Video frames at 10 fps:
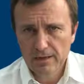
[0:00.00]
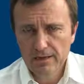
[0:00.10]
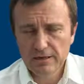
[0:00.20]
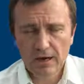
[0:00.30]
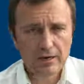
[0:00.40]

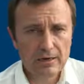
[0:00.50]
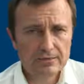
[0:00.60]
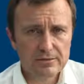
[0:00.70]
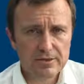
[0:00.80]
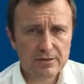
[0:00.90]
It
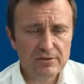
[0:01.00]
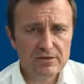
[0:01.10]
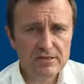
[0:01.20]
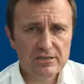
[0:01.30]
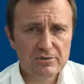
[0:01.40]
highlighted that
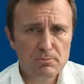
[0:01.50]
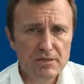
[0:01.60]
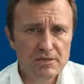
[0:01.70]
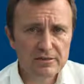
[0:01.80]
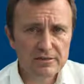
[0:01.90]
these
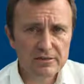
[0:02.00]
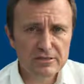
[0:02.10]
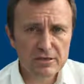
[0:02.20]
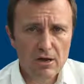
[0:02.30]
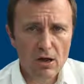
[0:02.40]

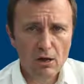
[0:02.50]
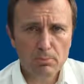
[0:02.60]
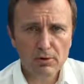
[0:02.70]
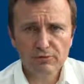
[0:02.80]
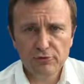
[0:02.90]
intermediaries are
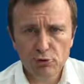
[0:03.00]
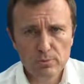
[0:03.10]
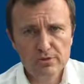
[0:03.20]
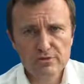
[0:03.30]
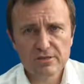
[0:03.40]
both
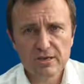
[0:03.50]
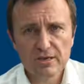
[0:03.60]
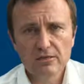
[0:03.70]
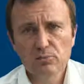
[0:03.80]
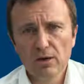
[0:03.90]
humans
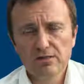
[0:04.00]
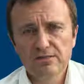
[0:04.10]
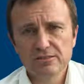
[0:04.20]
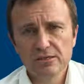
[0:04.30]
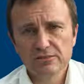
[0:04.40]
as well
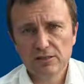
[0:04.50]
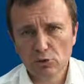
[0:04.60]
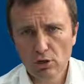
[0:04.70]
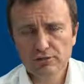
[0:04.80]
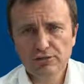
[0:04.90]
as
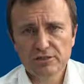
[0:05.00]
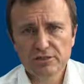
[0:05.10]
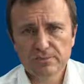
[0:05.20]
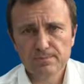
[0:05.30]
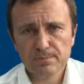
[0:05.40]

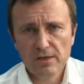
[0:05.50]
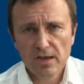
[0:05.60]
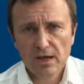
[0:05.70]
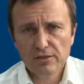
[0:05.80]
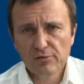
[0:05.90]
technologies,
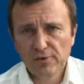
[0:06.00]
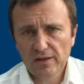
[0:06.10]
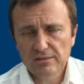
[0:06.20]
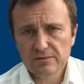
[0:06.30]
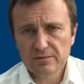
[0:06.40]
and the
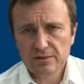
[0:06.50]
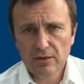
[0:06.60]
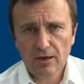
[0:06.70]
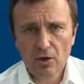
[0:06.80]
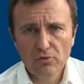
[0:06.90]
fact that
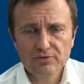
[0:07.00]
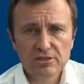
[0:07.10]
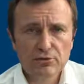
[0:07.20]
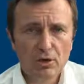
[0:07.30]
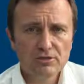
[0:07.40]
on the
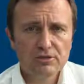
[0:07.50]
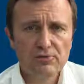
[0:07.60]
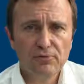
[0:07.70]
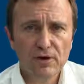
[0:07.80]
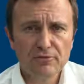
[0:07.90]
technology
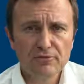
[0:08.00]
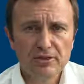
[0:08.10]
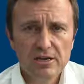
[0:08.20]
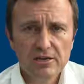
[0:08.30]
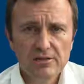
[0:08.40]
front,
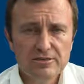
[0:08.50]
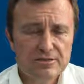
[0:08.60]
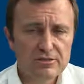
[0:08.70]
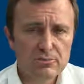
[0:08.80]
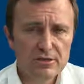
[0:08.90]
these
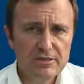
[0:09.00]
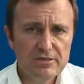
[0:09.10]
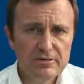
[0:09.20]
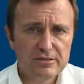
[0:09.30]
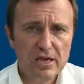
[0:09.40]

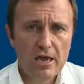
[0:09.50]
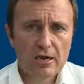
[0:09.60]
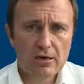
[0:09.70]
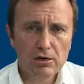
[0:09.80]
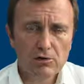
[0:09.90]
intermediaries
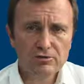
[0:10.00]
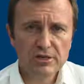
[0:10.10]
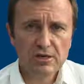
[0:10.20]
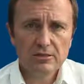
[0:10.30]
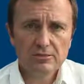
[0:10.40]

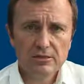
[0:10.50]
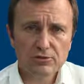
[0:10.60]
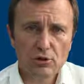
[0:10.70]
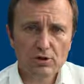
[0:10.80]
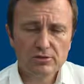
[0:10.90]
include
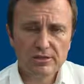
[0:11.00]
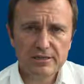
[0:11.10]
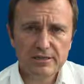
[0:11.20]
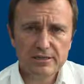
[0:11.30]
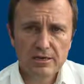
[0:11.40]

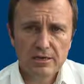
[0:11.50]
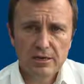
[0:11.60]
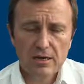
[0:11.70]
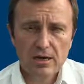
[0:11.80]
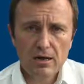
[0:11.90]
technology
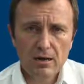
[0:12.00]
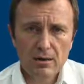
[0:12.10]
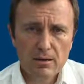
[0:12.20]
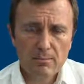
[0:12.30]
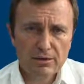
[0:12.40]

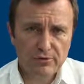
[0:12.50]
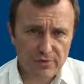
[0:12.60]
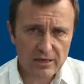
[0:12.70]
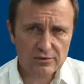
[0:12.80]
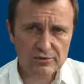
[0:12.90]

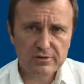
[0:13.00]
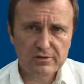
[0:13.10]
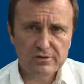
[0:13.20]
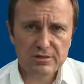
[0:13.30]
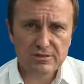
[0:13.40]

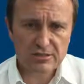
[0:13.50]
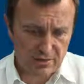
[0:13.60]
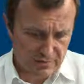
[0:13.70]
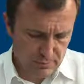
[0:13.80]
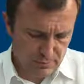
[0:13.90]
manufacturers and service